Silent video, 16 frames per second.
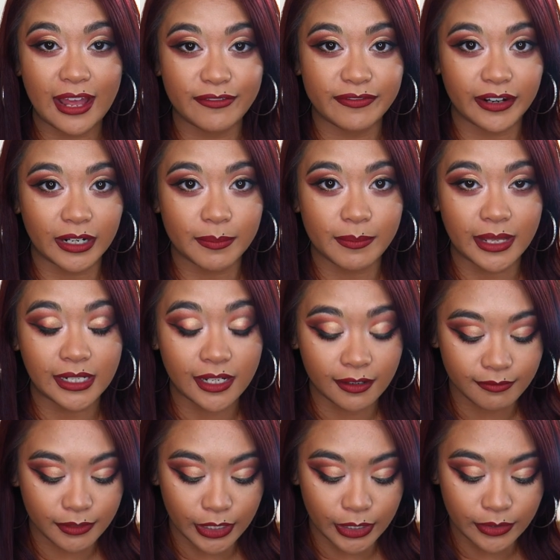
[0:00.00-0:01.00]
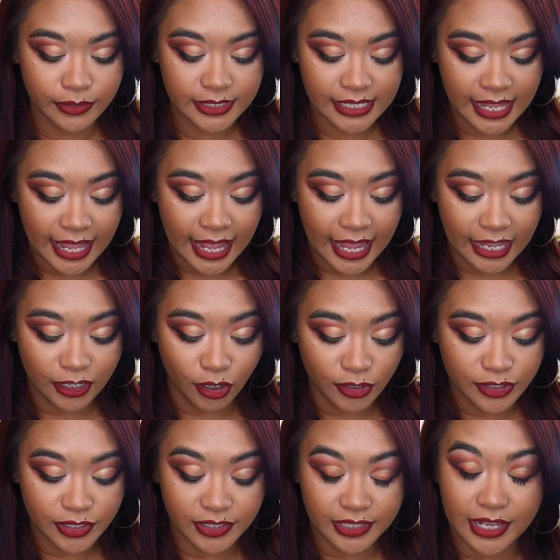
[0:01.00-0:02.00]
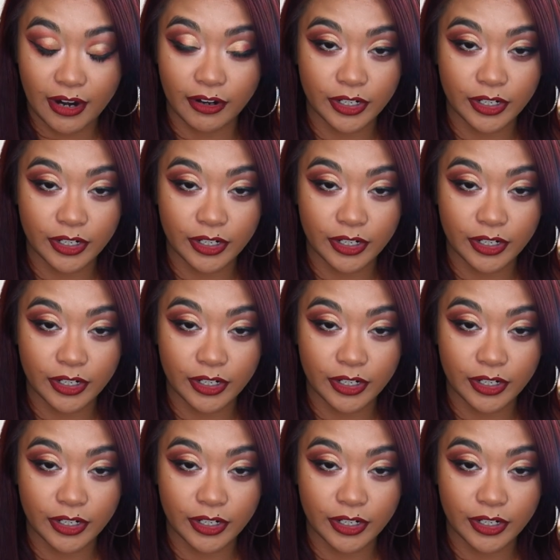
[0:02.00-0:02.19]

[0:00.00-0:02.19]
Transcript: have very many of those. And also they